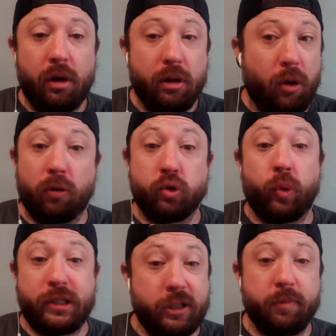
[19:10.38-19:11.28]
Cardinals
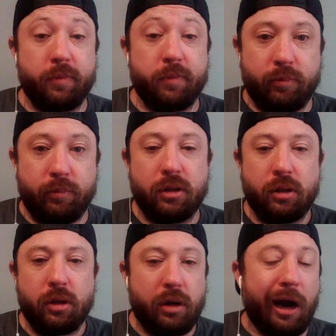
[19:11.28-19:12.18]
win some games.
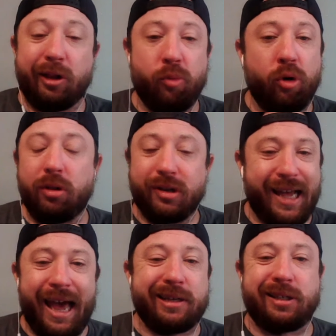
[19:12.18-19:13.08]
Kyler Murray looks
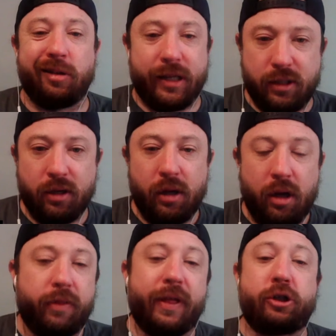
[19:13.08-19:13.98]
excellent.
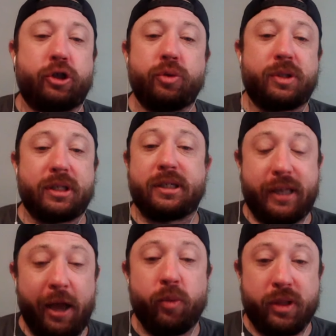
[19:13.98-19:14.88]
They choose to
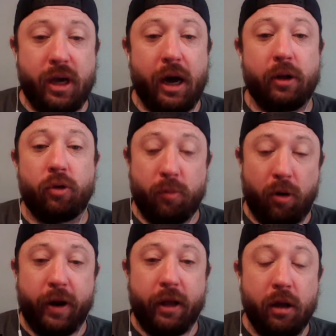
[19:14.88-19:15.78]
stay with Kyler
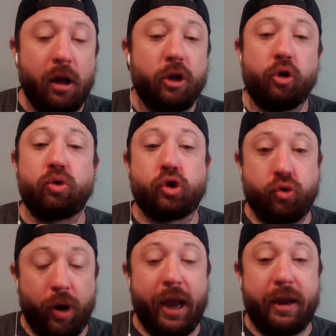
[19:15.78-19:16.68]
Murray. You
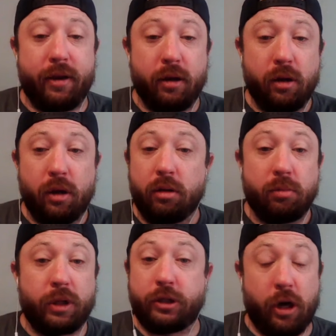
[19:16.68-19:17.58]
trade
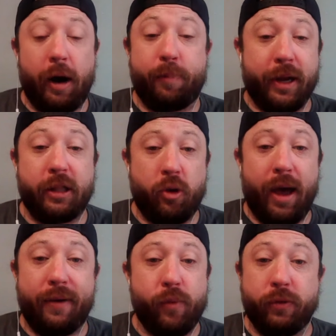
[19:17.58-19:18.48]
the top pick that you
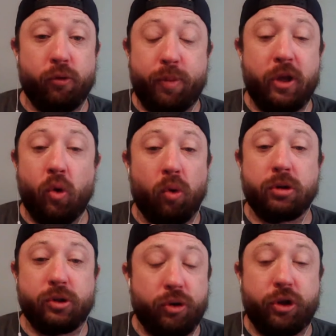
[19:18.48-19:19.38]
have, whether it be
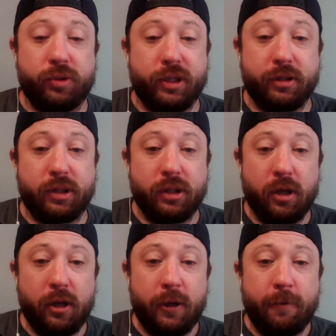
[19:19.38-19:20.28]
yours or Houston's,
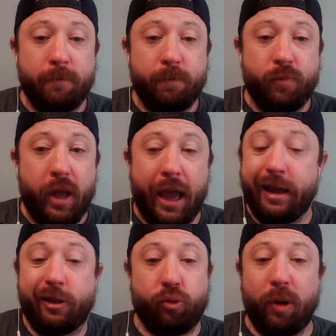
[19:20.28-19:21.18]
and
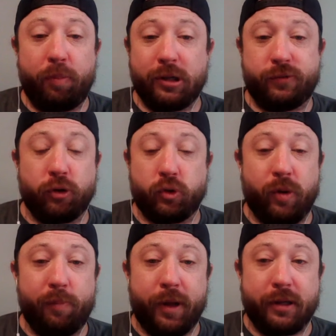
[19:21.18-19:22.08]
get three plus
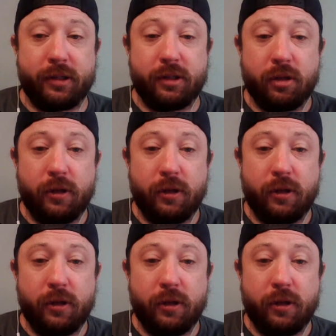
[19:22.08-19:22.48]
first-round picks.